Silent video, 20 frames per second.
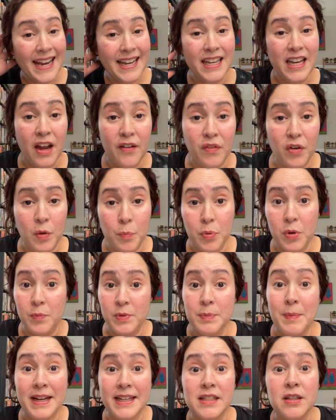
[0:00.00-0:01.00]
never
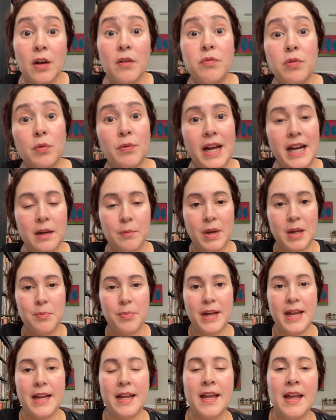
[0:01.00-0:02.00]
pooped myself while riding my
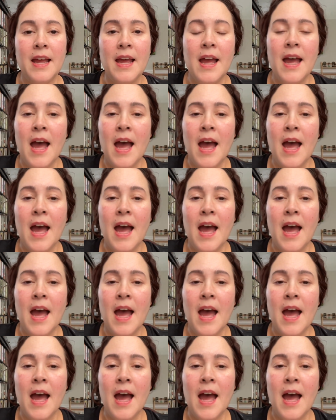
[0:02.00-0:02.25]
bike.